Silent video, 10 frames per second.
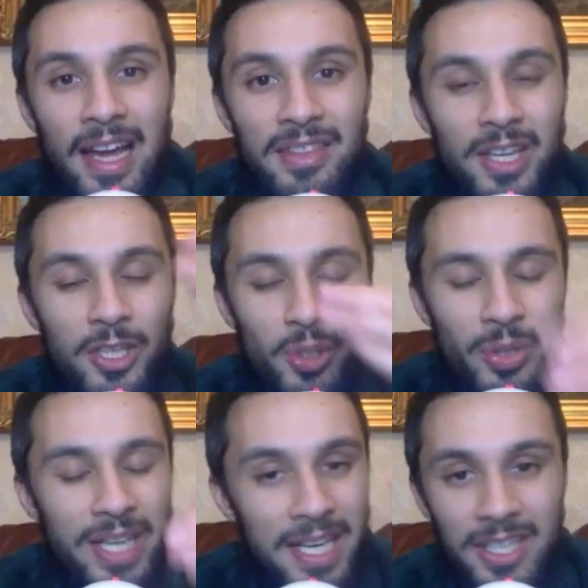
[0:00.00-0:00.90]
and they
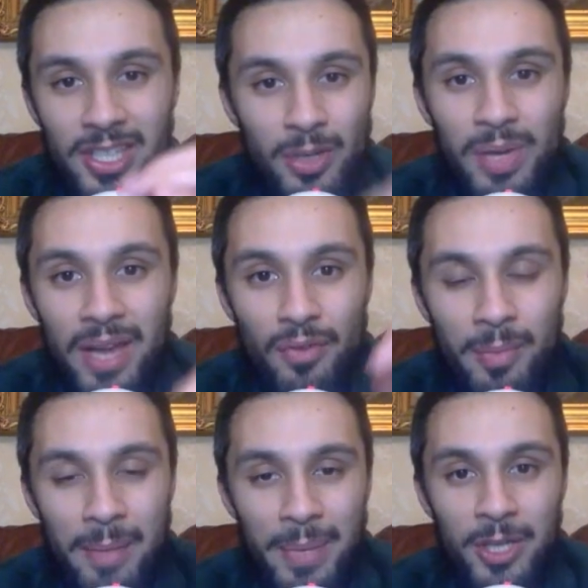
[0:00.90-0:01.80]
join any single level on
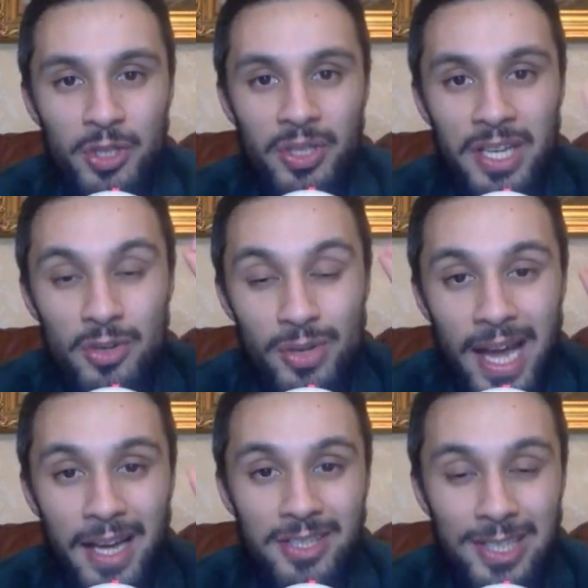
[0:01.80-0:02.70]
my Patreon and you get
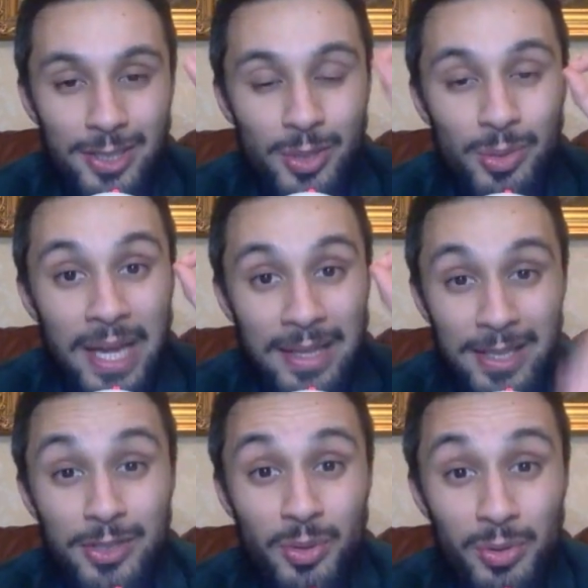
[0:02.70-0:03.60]
access to that
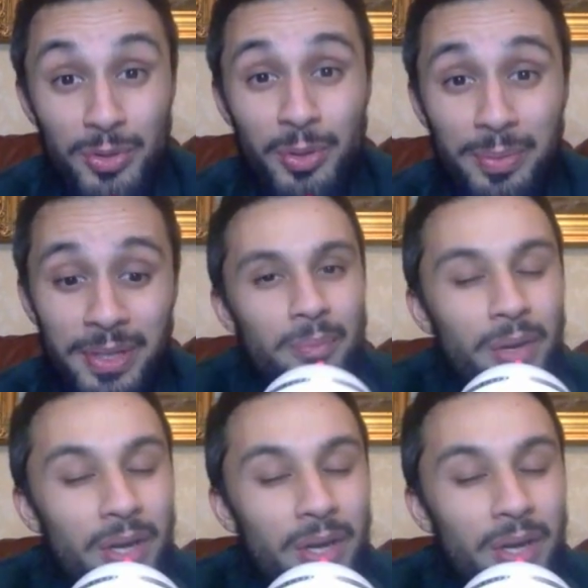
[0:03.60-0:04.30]
Discord group. But